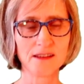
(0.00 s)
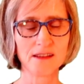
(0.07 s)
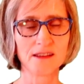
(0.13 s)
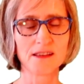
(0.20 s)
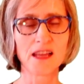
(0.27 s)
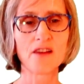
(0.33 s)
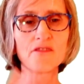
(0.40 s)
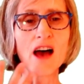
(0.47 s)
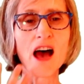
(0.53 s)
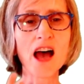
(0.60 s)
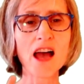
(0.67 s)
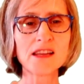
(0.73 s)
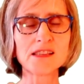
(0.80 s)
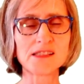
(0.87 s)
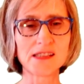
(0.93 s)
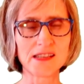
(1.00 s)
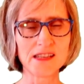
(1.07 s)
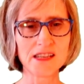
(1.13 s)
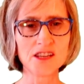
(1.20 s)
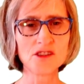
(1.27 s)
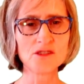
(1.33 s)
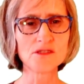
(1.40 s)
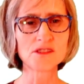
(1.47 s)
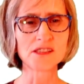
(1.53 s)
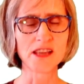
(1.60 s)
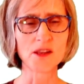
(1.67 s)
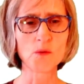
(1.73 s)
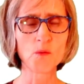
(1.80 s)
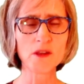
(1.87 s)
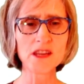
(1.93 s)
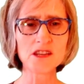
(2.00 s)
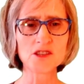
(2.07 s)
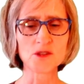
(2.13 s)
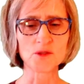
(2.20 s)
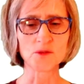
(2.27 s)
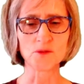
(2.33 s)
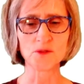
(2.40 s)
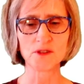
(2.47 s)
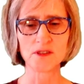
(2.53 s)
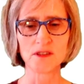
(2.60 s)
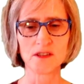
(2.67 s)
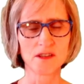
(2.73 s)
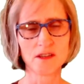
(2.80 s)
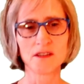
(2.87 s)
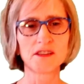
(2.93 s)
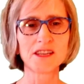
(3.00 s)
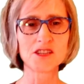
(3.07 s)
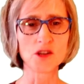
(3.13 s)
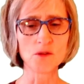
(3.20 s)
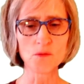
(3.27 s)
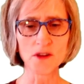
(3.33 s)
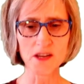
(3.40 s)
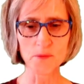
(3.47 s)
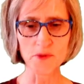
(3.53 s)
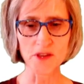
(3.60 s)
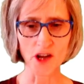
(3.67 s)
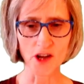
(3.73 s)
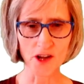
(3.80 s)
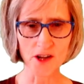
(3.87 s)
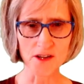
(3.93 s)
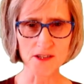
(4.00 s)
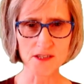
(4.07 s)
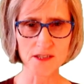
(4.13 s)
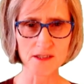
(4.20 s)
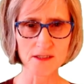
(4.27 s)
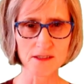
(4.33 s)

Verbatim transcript: They have eyes and ears like we do. They don't want to be hurt.